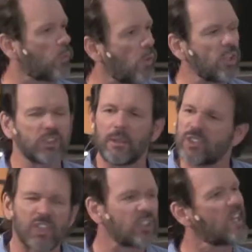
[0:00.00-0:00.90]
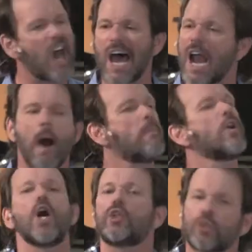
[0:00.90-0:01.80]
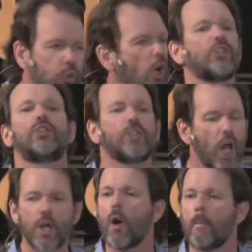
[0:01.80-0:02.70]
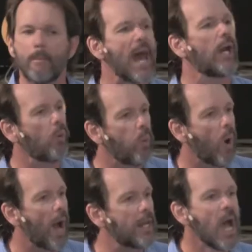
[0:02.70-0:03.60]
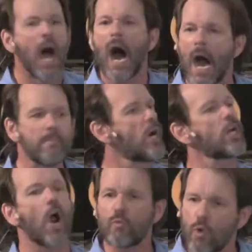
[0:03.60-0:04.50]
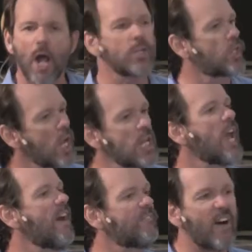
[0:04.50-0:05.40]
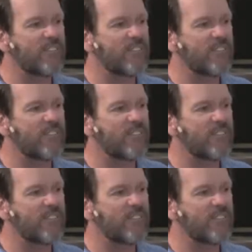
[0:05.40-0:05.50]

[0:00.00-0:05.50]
towards him says, God, I'm going to trust you no matter what. I'm going to run to you if I